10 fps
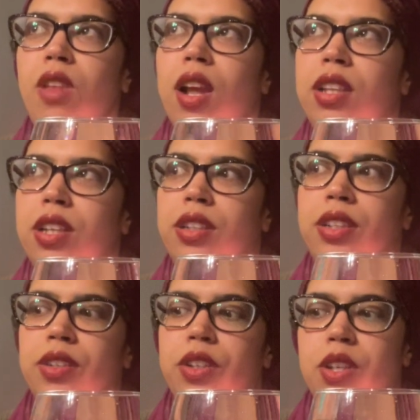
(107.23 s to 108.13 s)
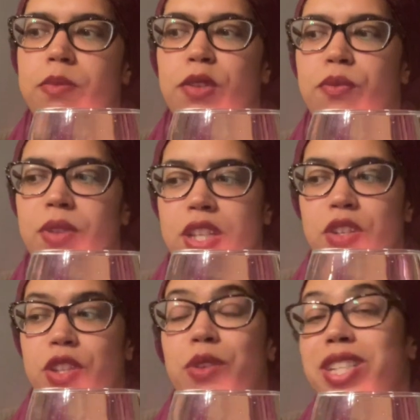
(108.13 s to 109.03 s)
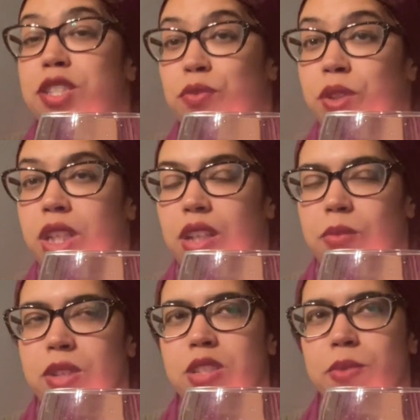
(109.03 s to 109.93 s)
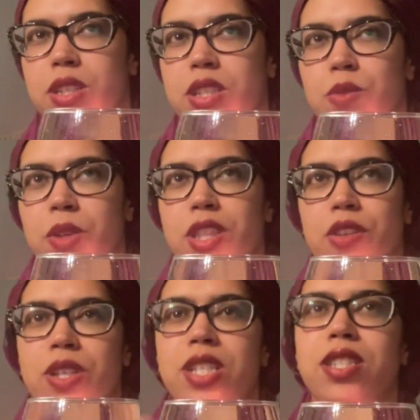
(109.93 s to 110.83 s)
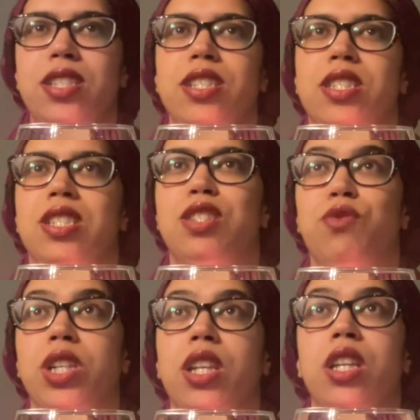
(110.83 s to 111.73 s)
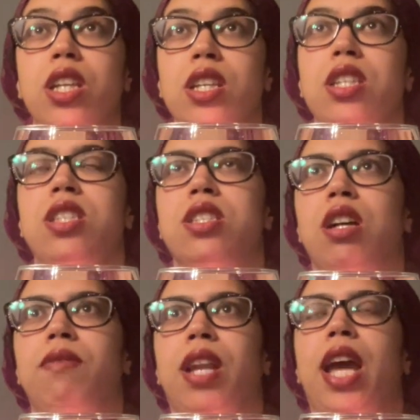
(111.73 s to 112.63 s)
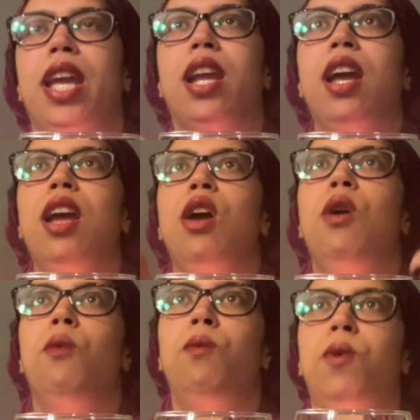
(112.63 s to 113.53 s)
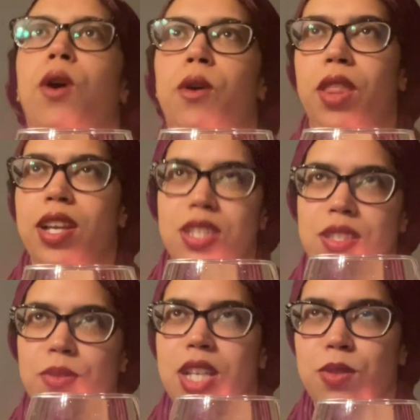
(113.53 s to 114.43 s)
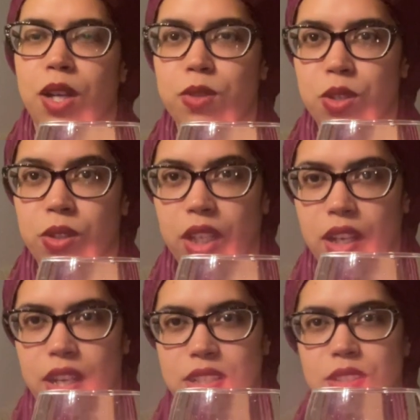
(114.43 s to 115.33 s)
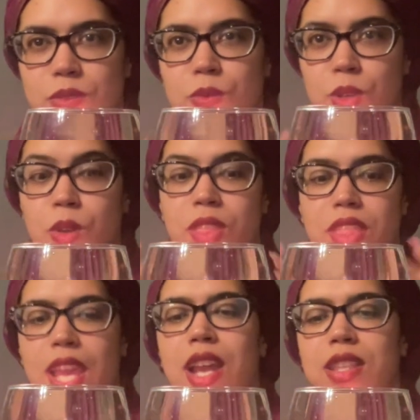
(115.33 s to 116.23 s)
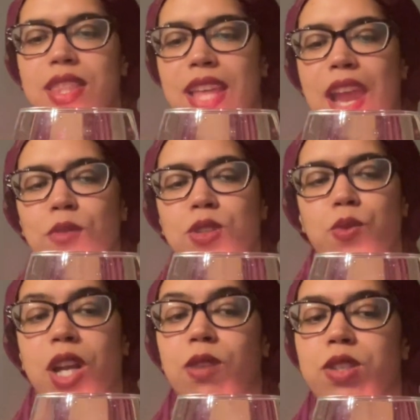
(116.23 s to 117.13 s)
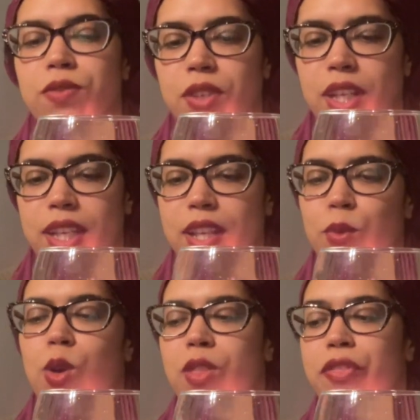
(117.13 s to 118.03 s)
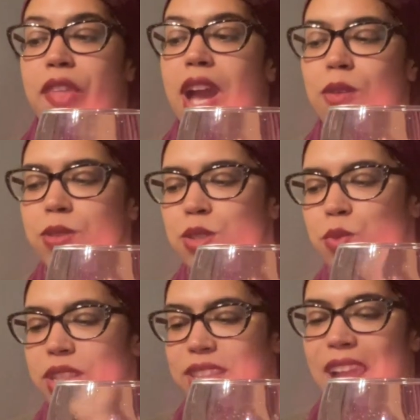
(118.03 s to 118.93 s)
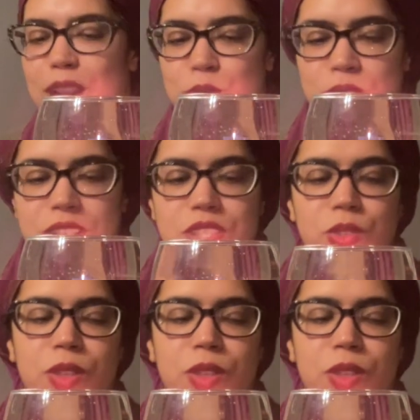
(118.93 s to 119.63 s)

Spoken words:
there can be there is freedom. Let's put it this way. There is this release of like, whoa, that's what I was holding on to. Whoa, that was what I was feeling. Whoa, that was what that was, or